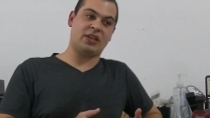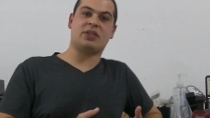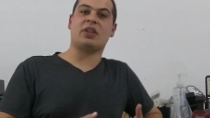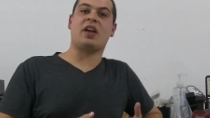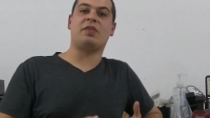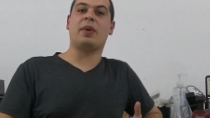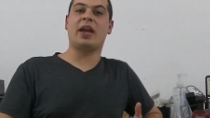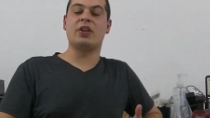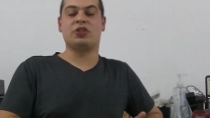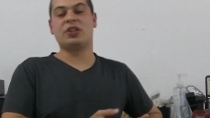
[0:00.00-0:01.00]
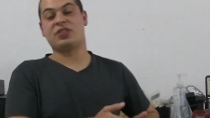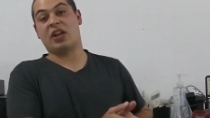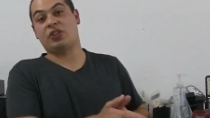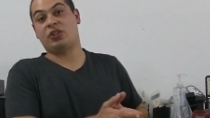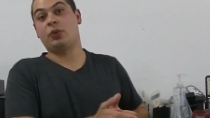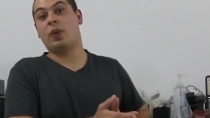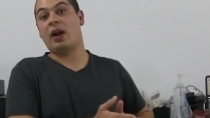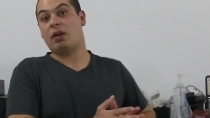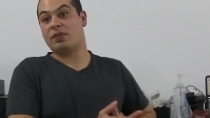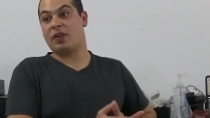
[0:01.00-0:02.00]
inside of my engine is actually
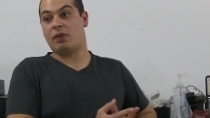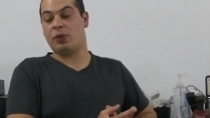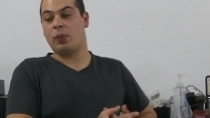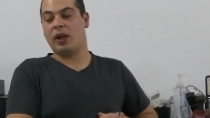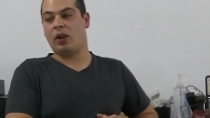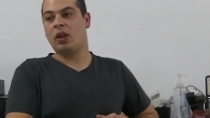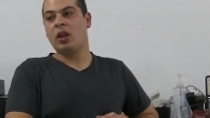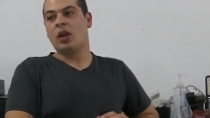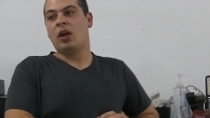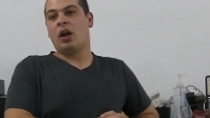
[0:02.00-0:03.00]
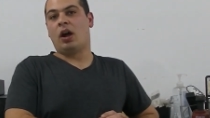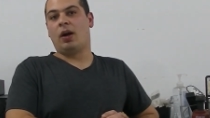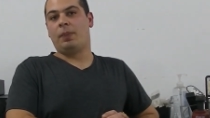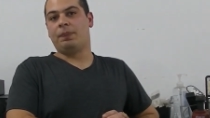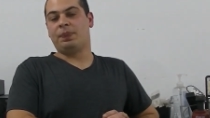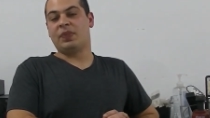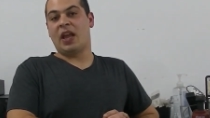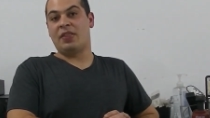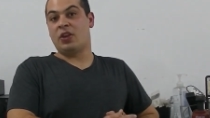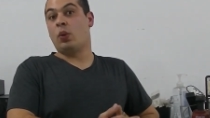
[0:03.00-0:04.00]
wearing very well. And
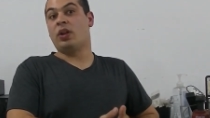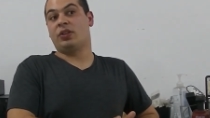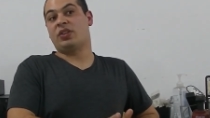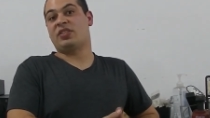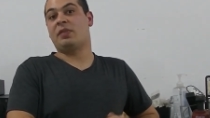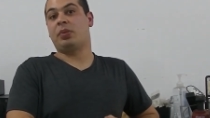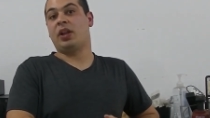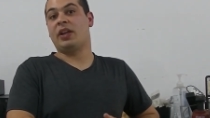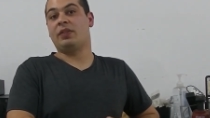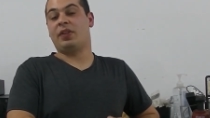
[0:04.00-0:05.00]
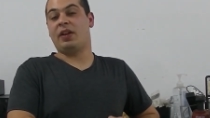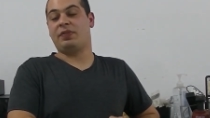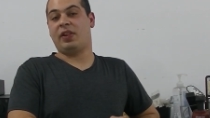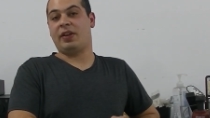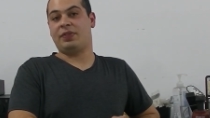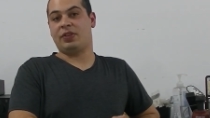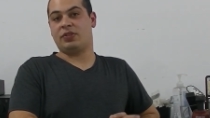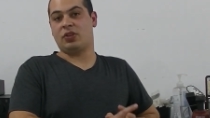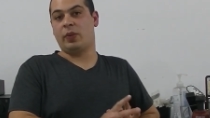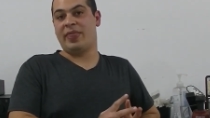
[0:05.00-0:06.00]
the oil does have plenty of life left.
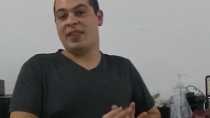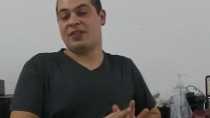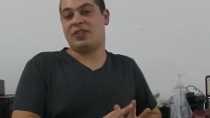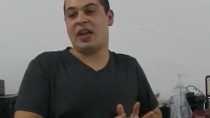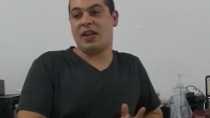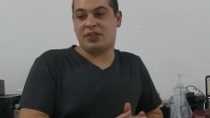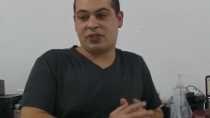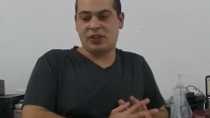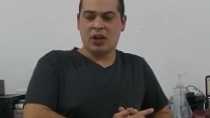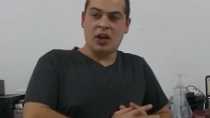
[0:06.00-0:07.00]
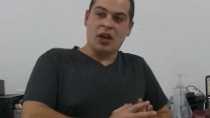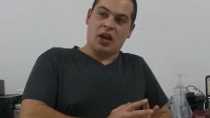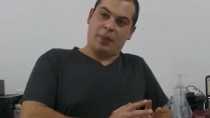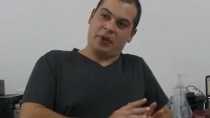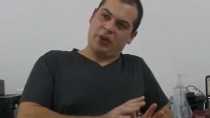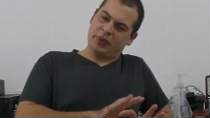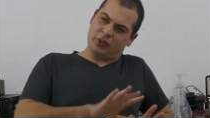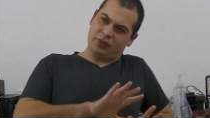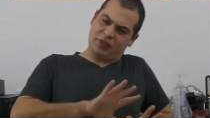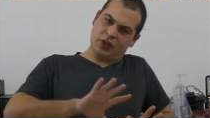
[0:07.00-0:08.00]
So in this case, I'm going
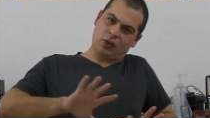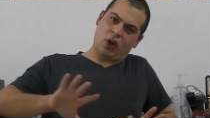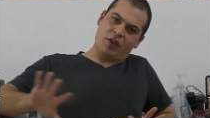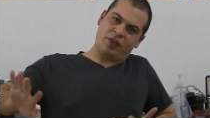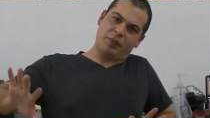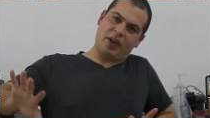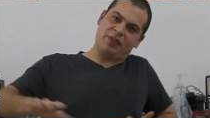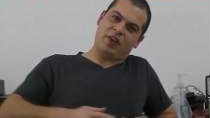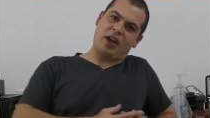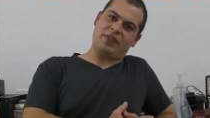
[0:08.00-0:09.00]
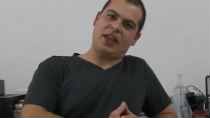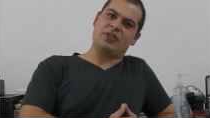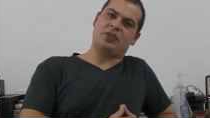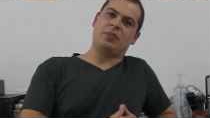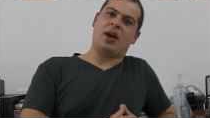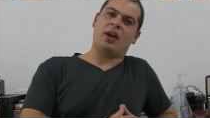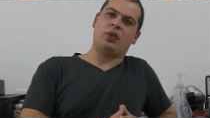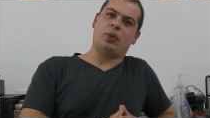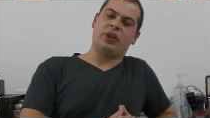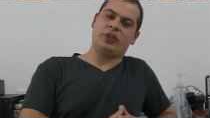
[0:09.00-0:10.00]
to veer off of my 5,000
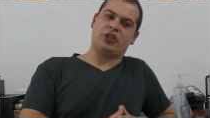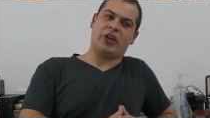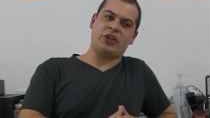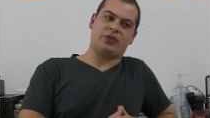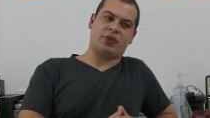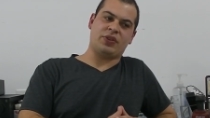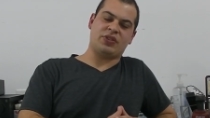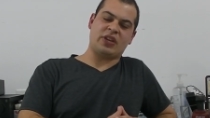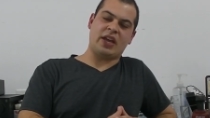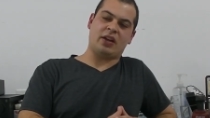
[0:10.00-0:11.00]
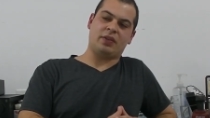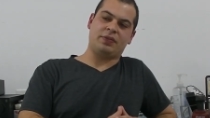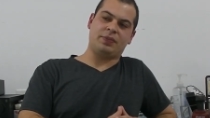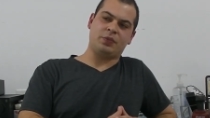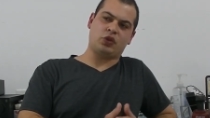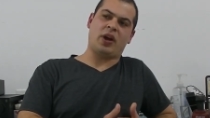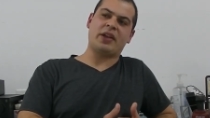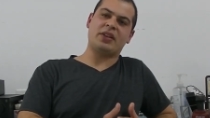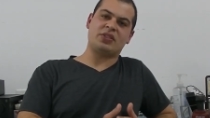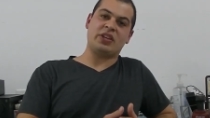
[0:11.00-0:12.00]
mile oil change for the sake of
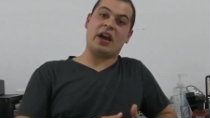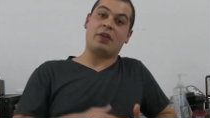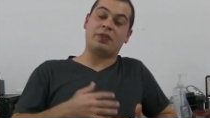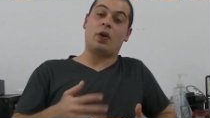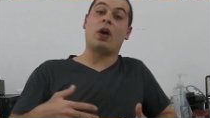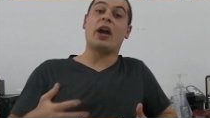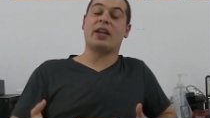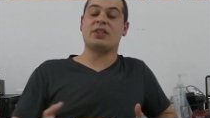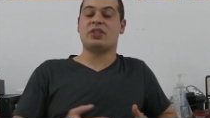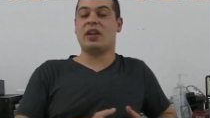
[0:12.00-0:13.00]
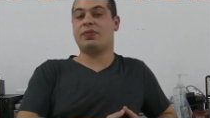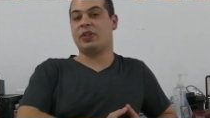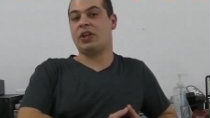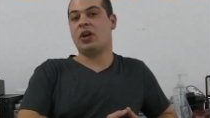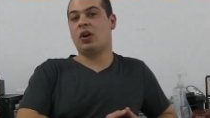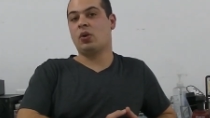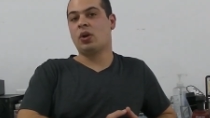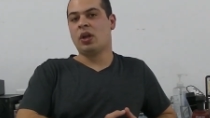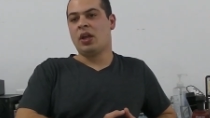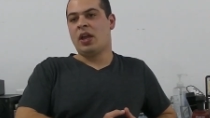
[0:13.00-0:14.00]
trying to see how far I can safely go.
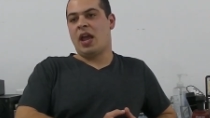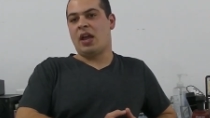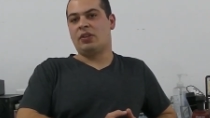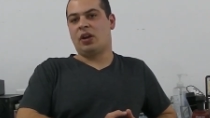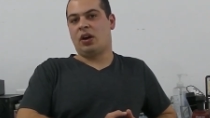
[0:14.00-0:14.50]
And